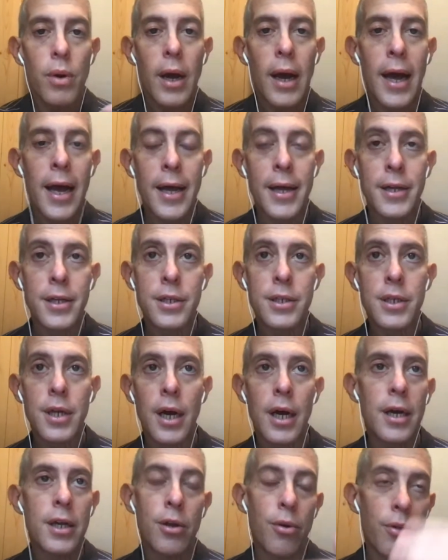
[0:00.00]
And
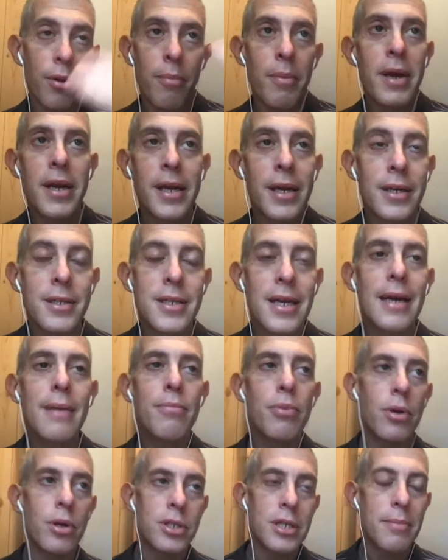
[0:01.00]
there are many
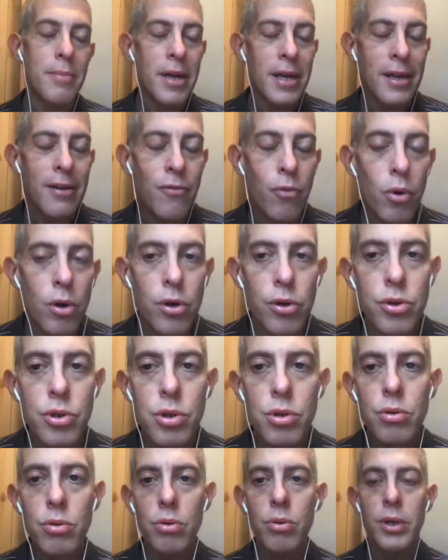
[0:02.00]
examples. I might give one or
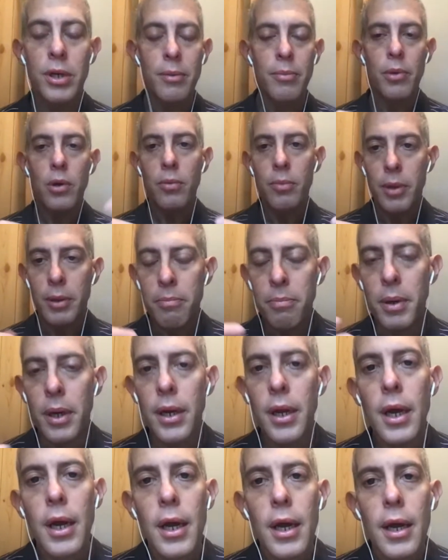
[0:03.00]
two in a moment, but